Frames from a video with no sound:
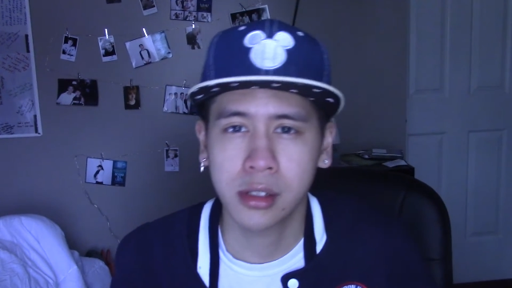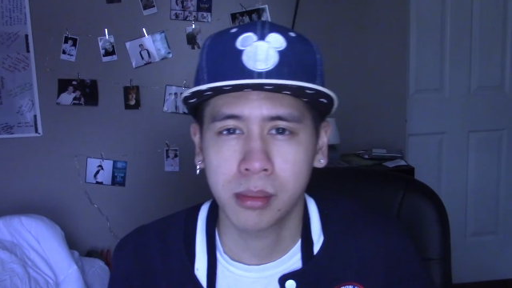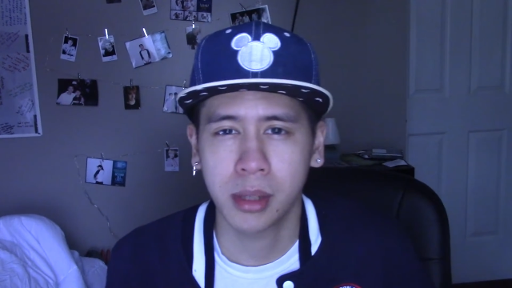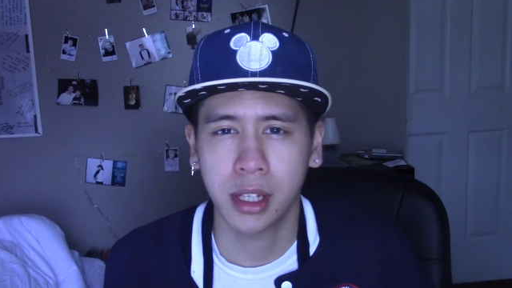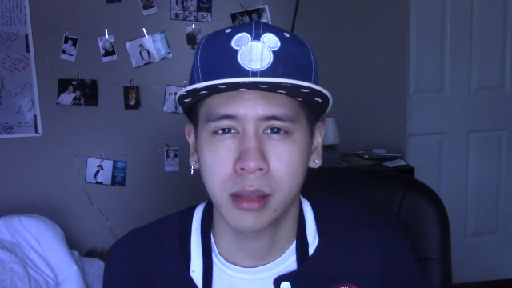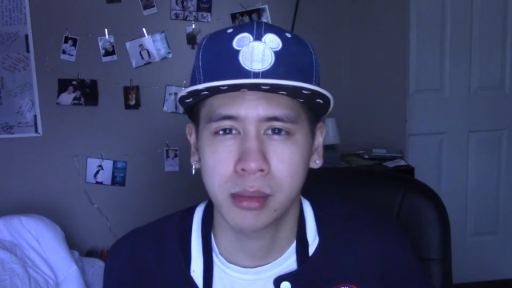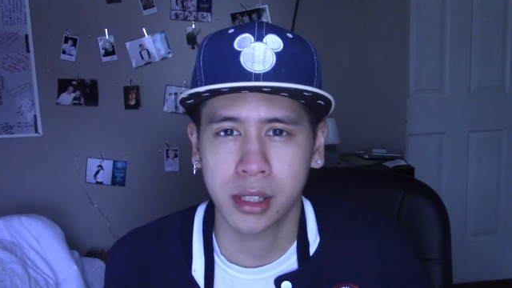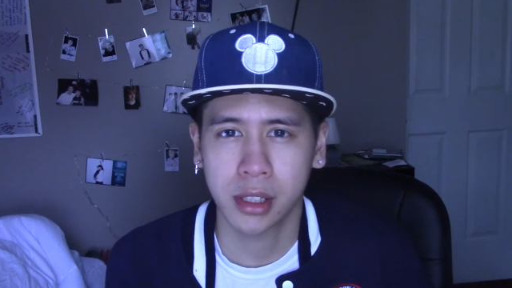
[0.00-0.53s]
a
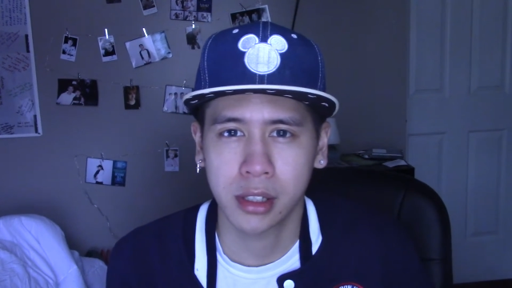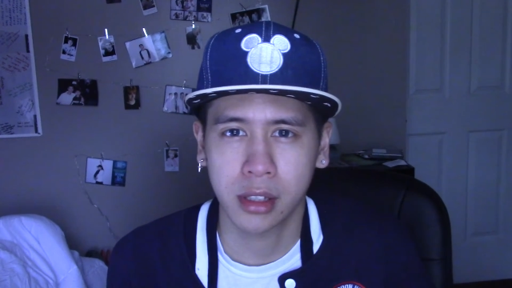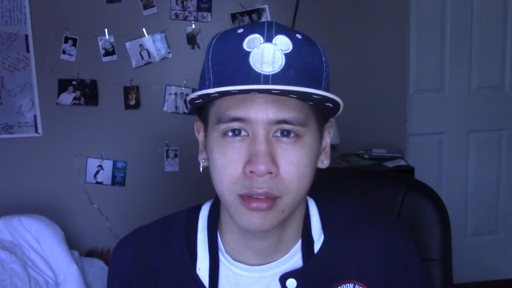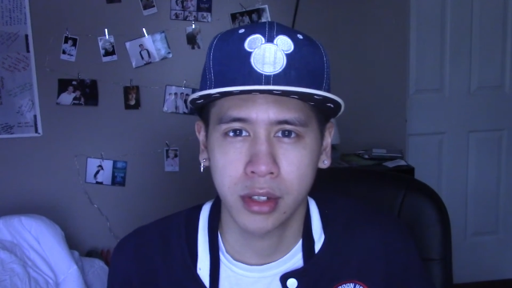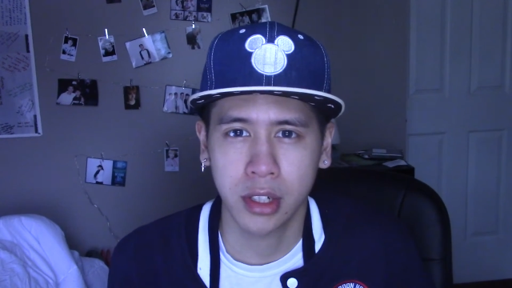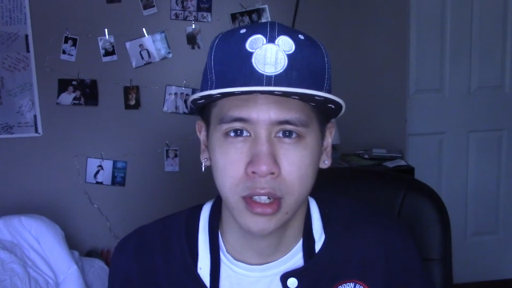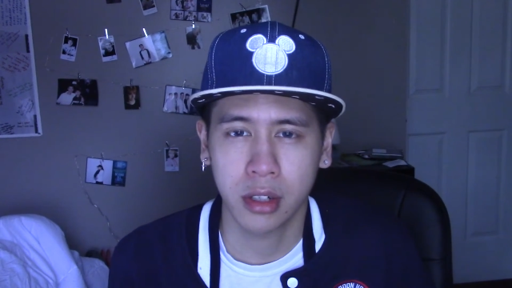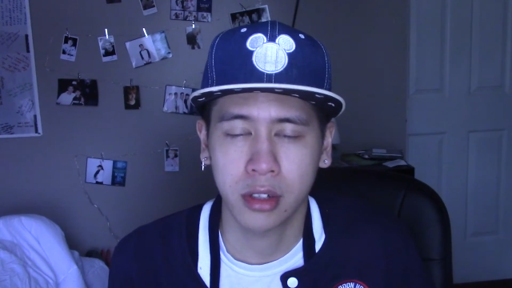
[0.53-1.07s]
medium-sized
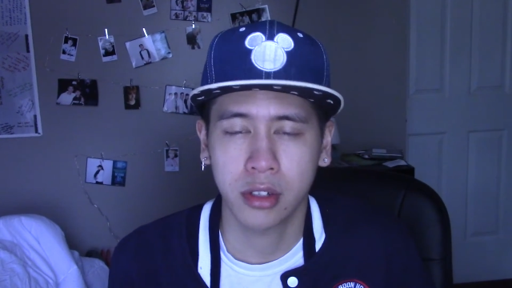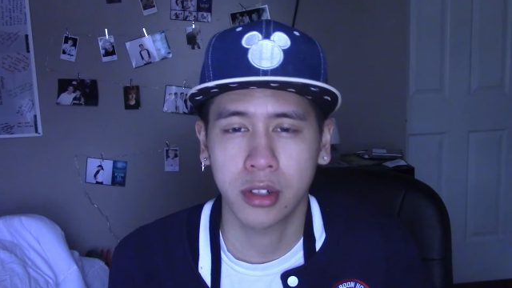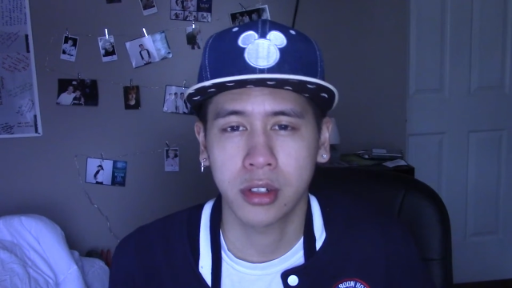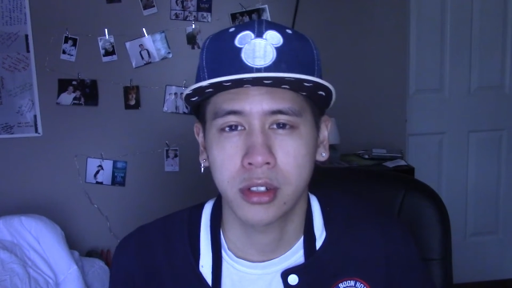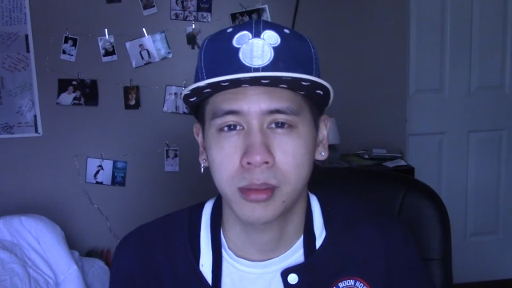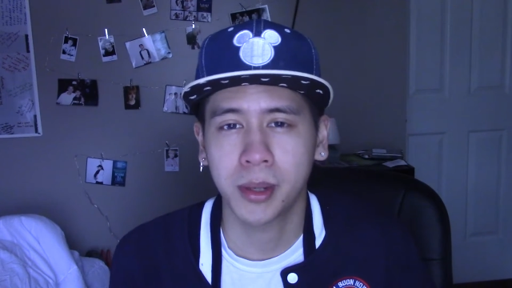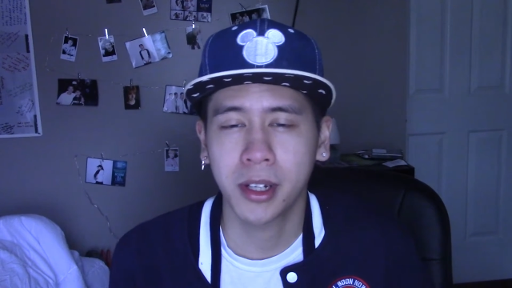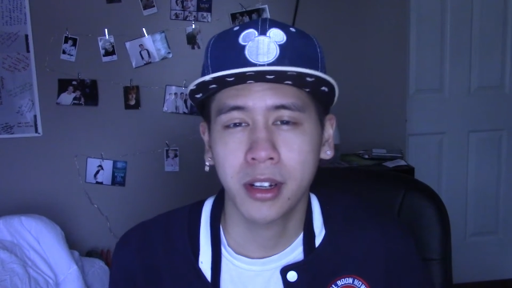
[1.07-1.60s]
convention, so a
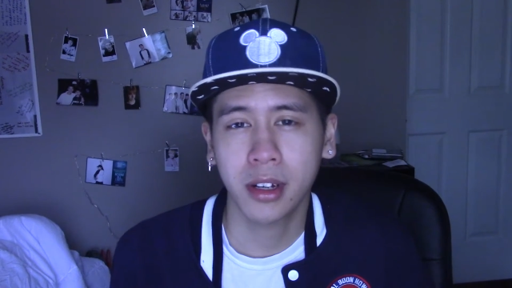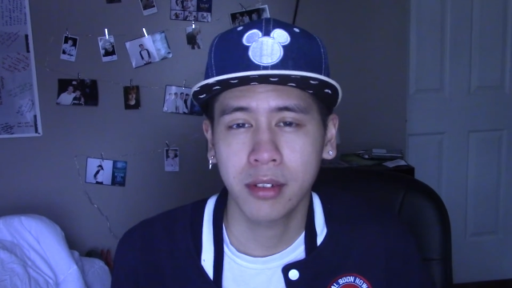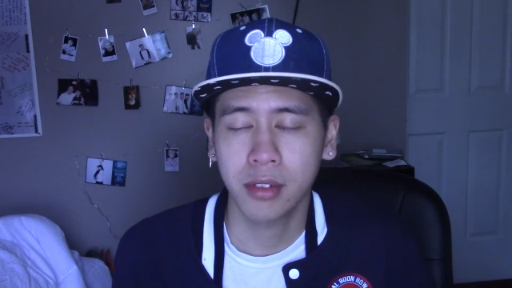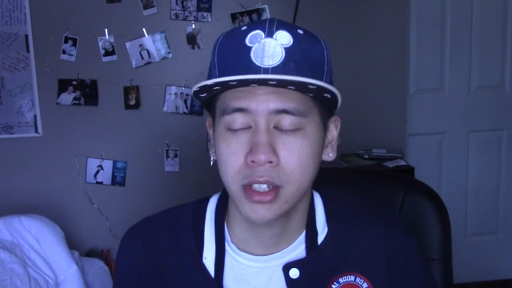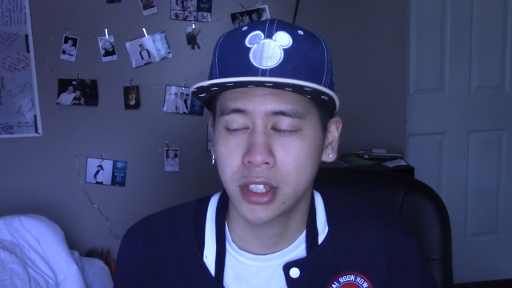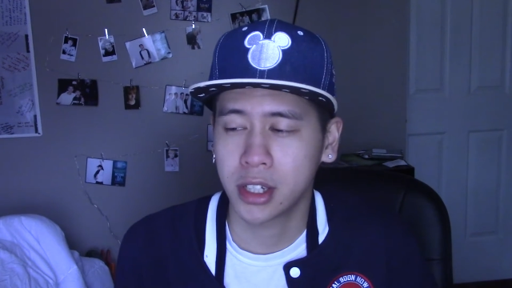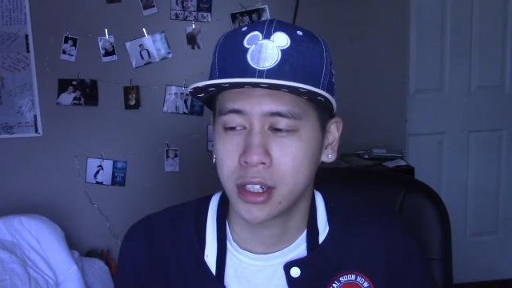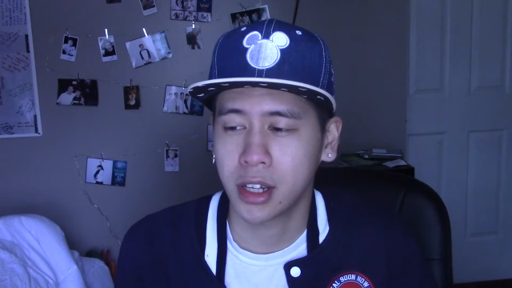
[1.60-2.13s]
smaller
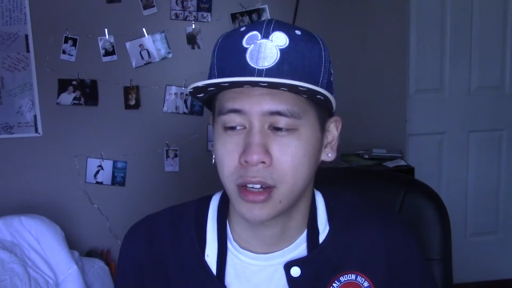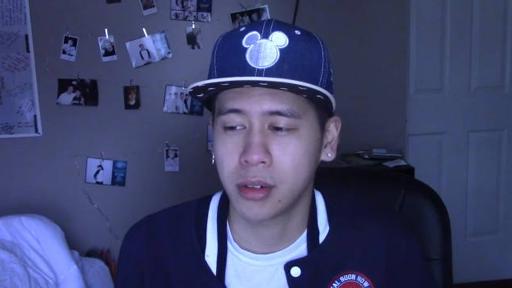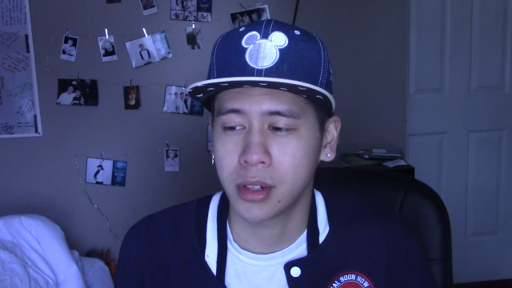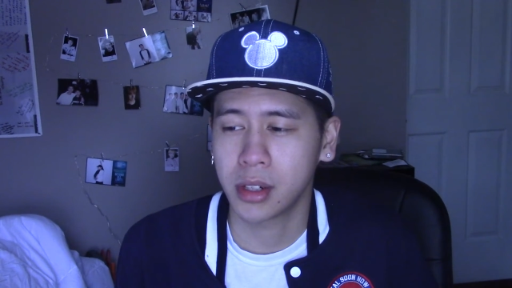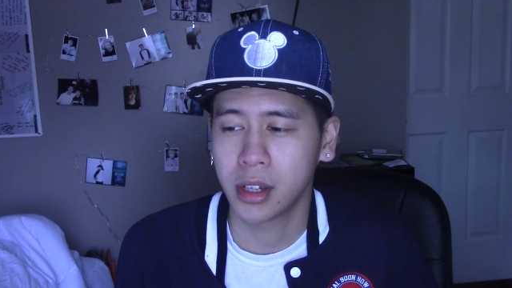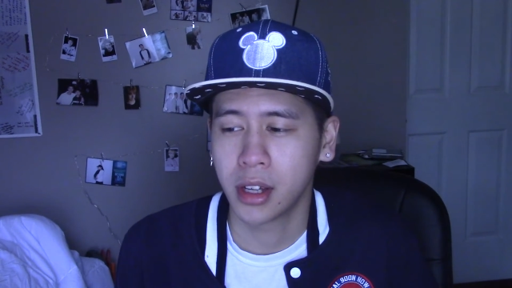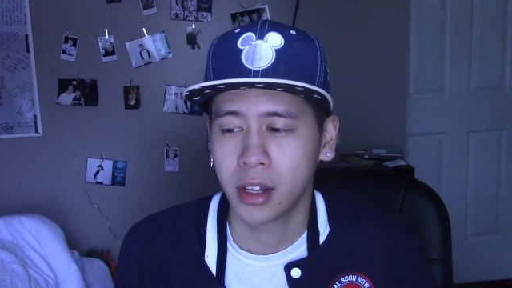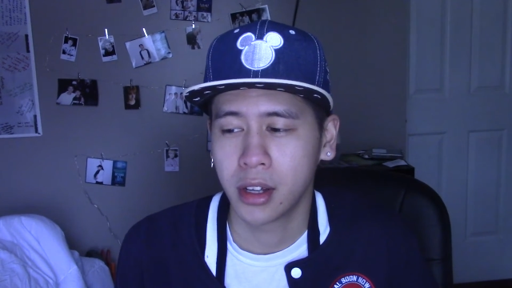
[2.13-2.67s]
convention I would